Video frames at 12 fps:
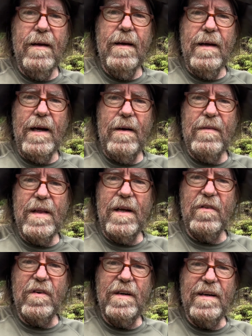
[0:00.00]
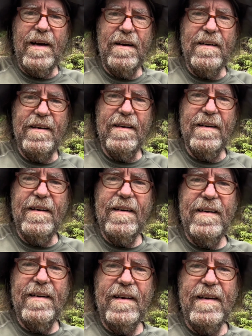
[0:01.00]
Everything's good out here.
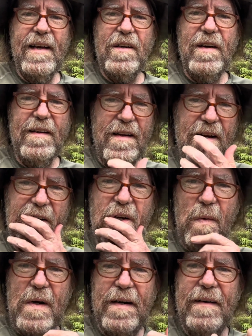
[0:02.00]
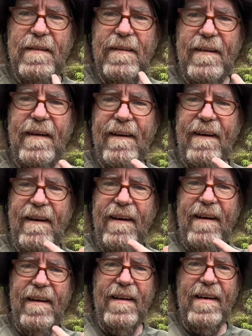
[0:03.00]
Catch you on the next one.
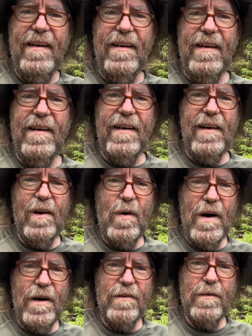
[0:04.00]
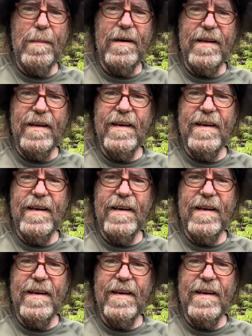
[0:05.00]
Aloha, everybody.